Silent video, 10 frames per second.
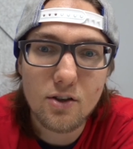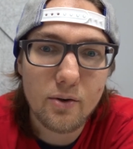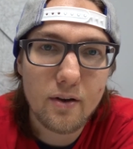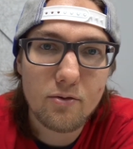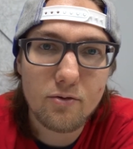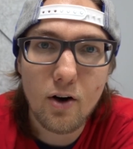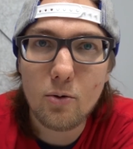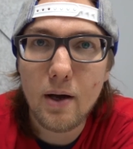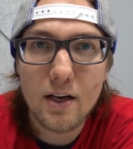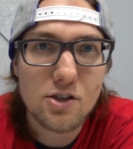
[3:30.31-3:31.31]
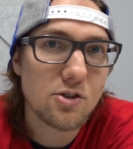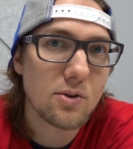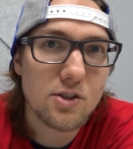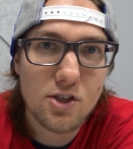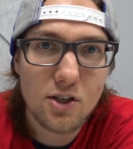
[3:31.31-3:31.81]
You can fall back, shoot,
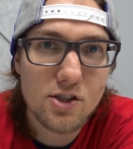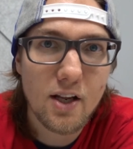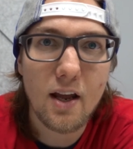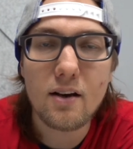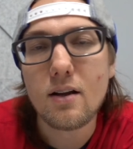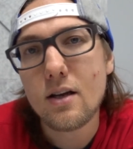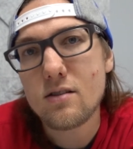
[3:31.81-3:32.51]
and charge again.